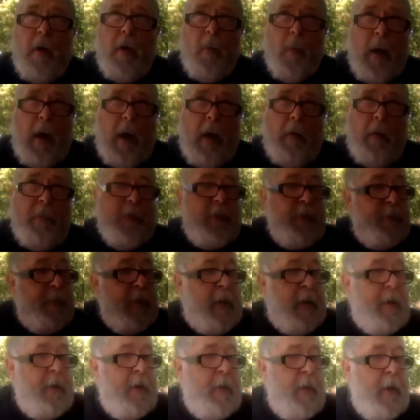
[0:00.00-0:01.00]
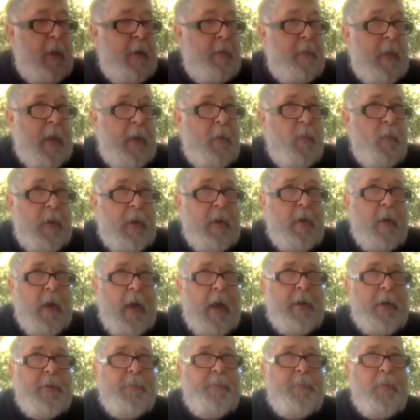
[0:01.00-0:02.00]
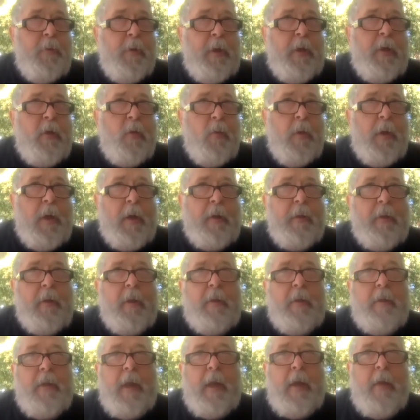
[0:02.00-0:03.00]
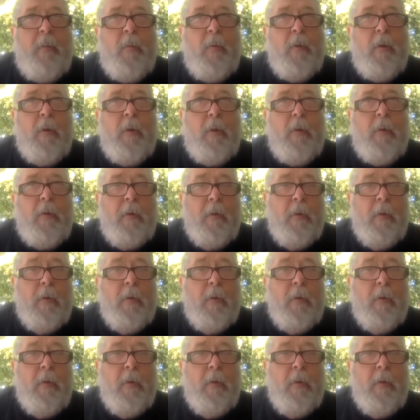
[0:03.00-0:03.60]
around this meet and they realized pretty quick that they were